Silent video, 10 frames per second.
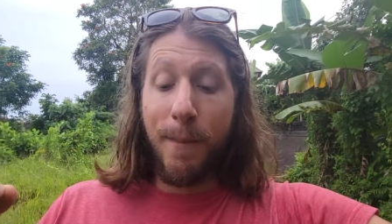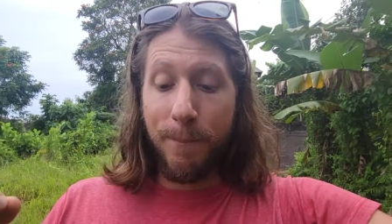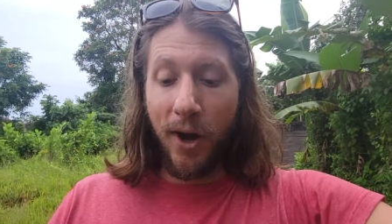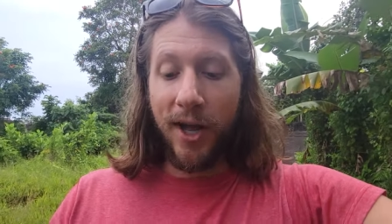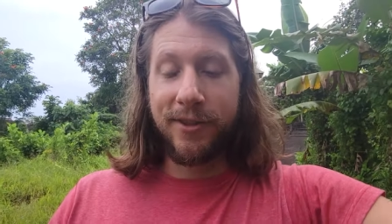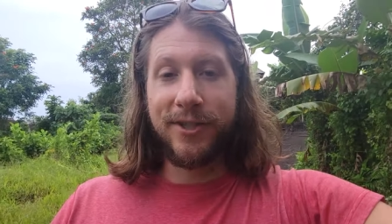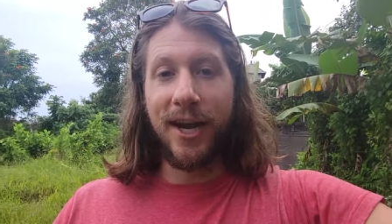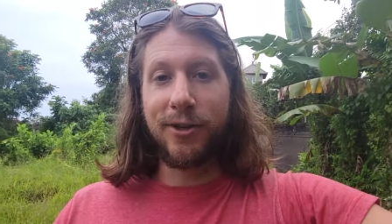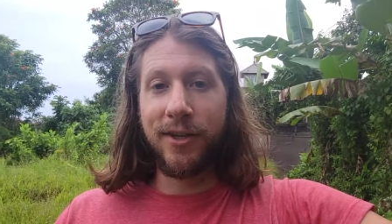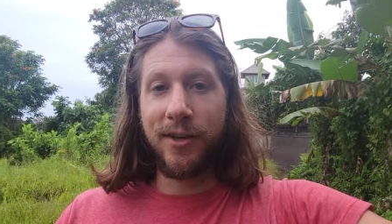but there's
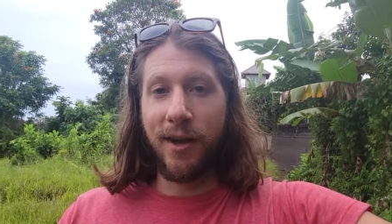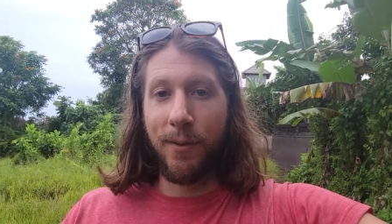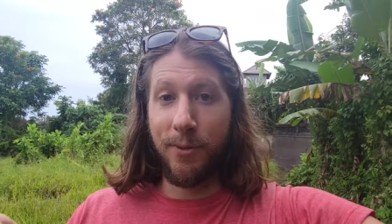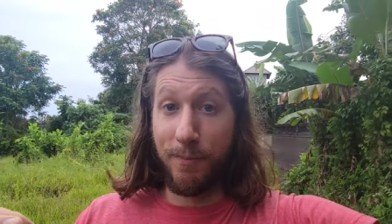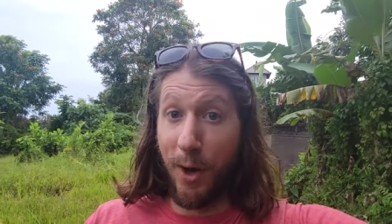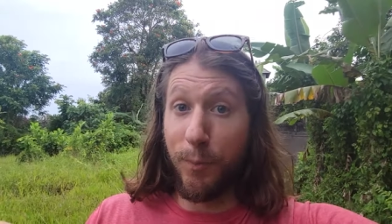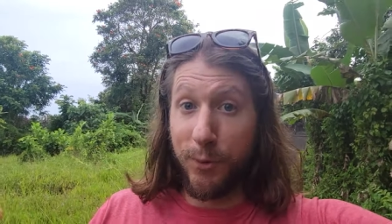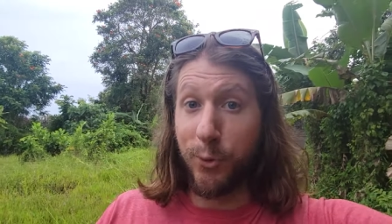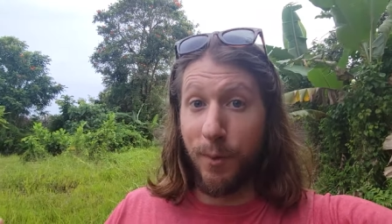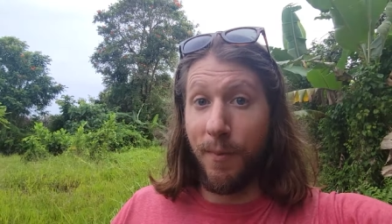actually the Mount
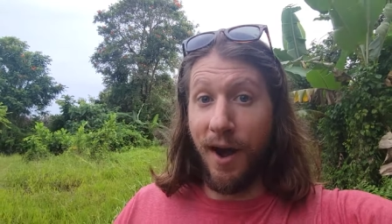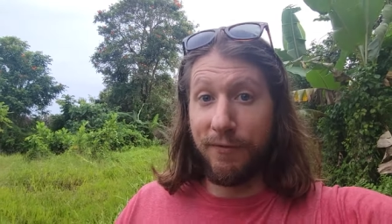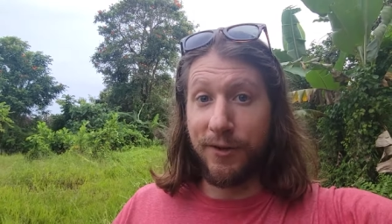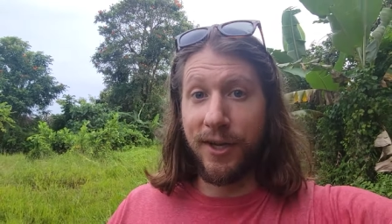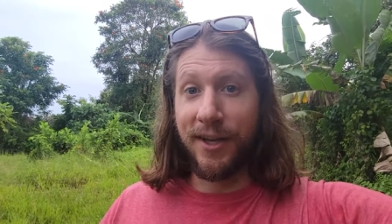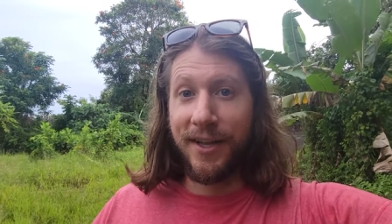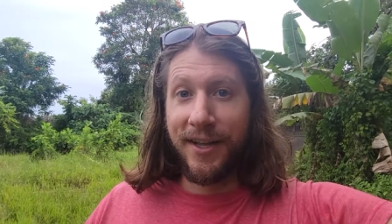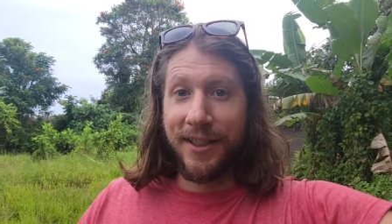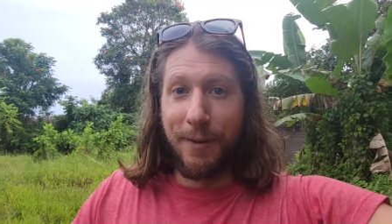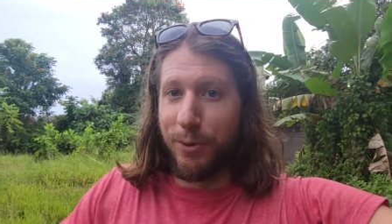Batur Mafia
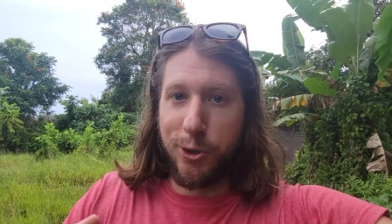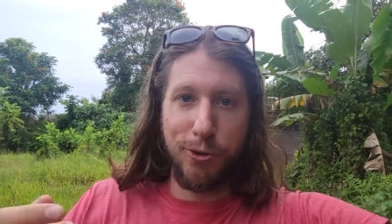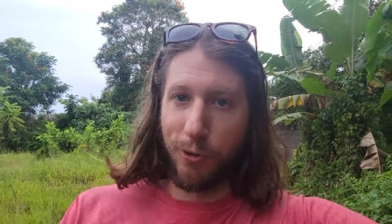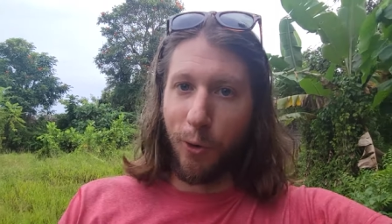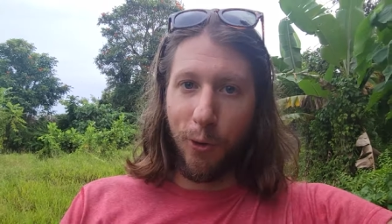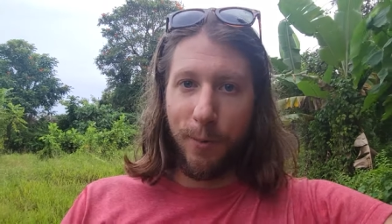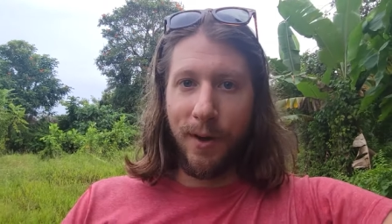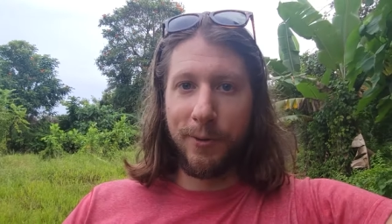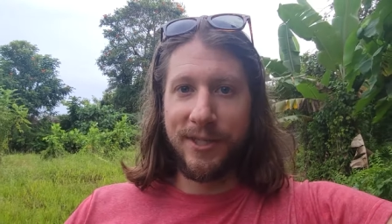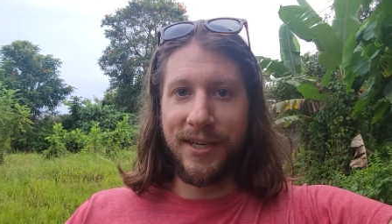that patrol the
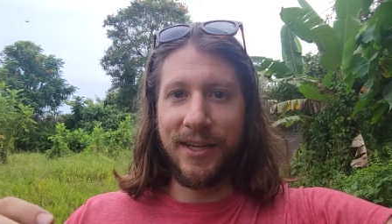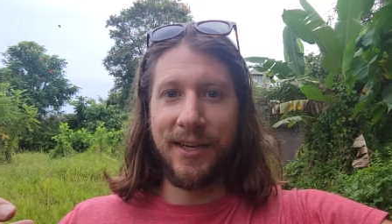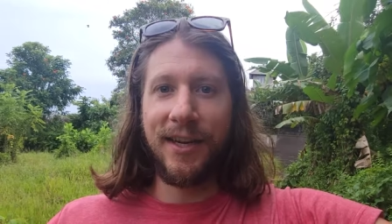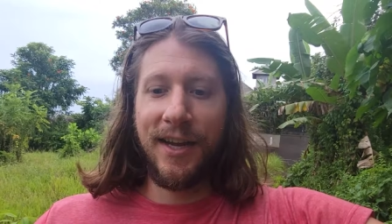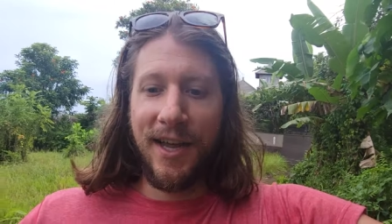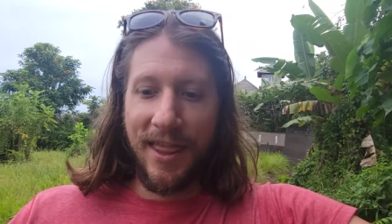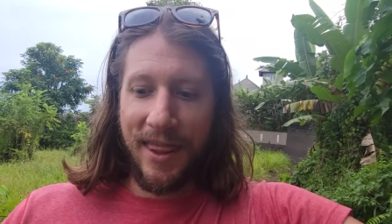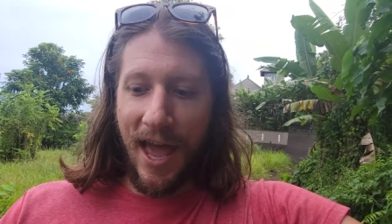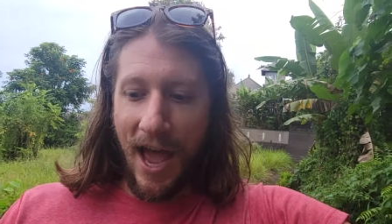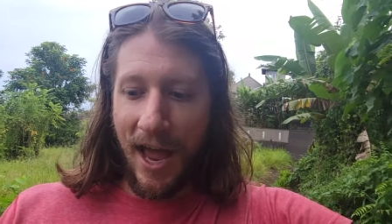mountain,
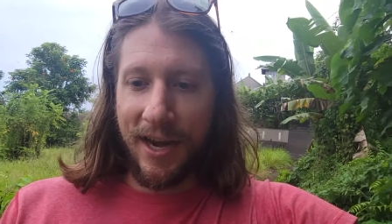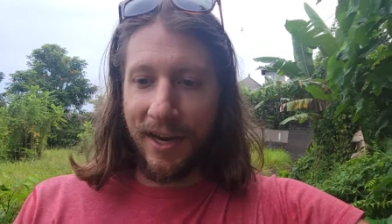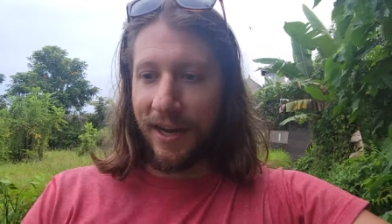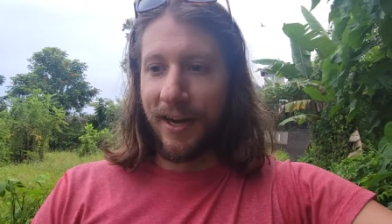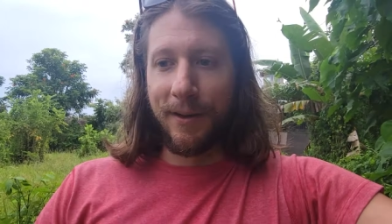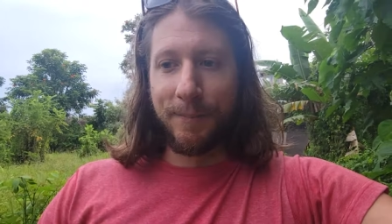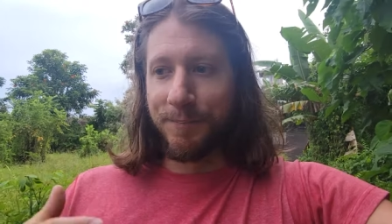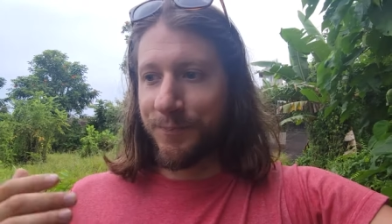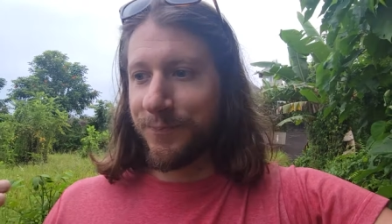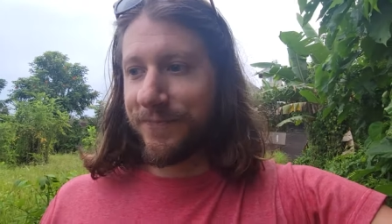that
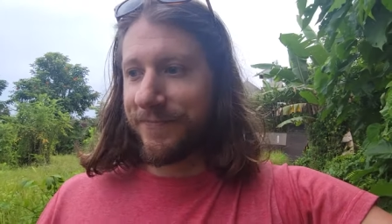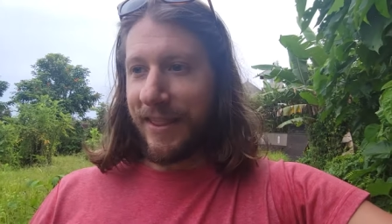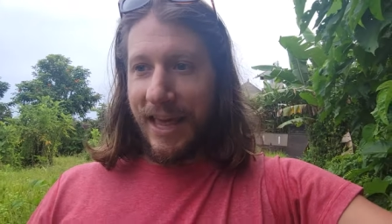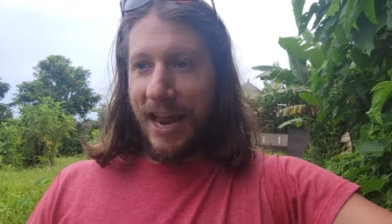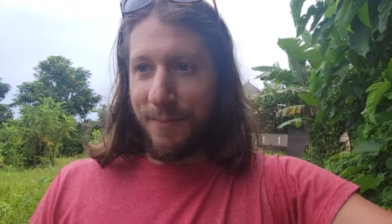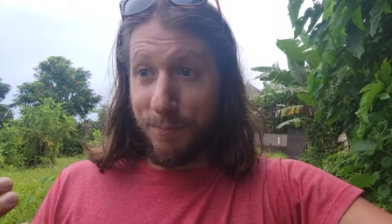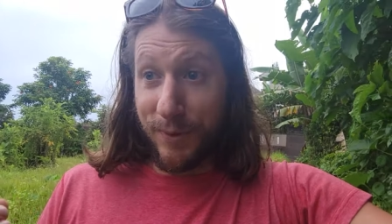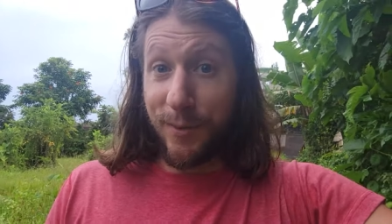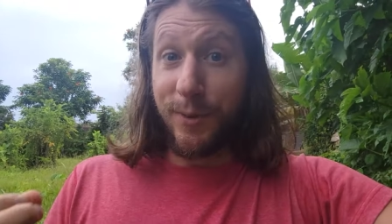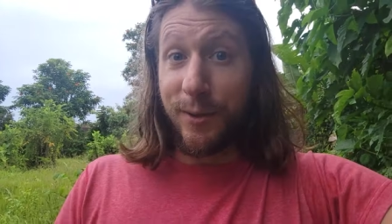that
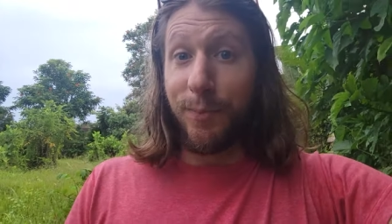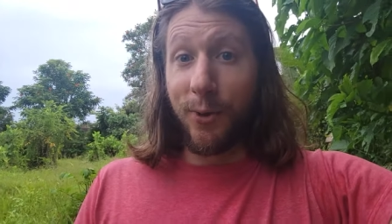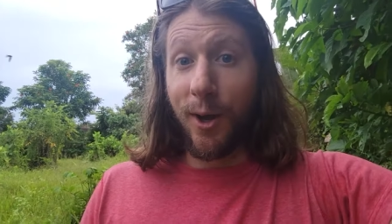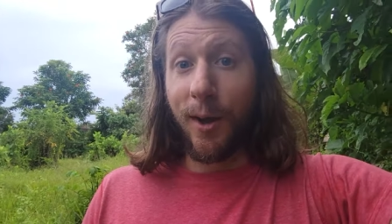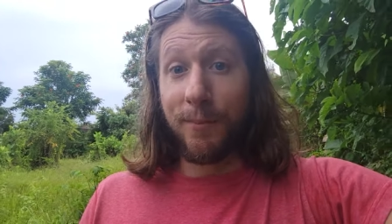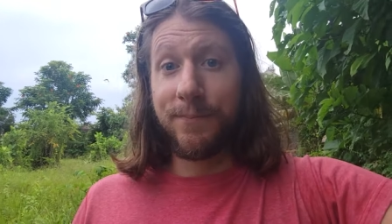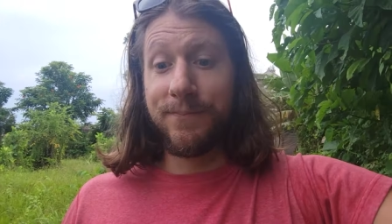beat people up.